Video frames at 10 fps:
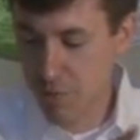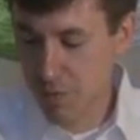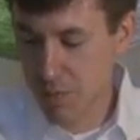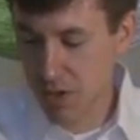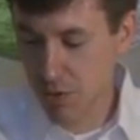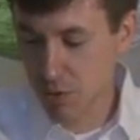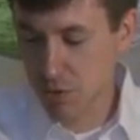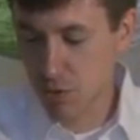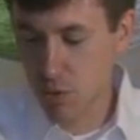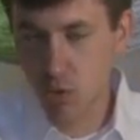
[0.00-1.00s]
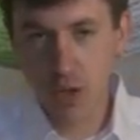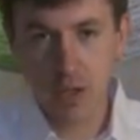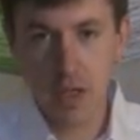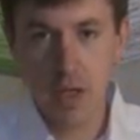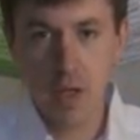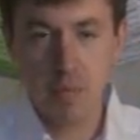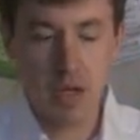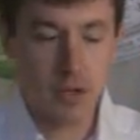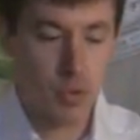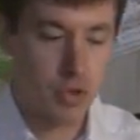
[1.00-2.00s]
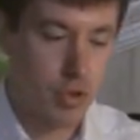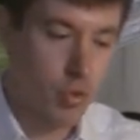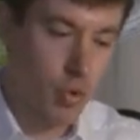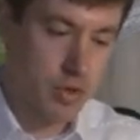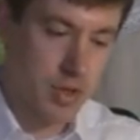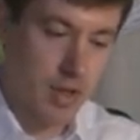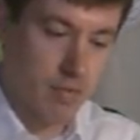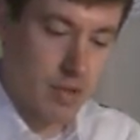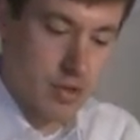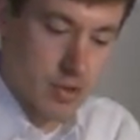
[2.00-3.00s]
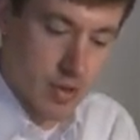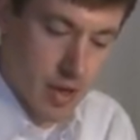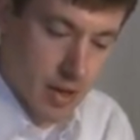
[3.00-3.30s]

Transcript: from me a little too quickly, because we do want to give this,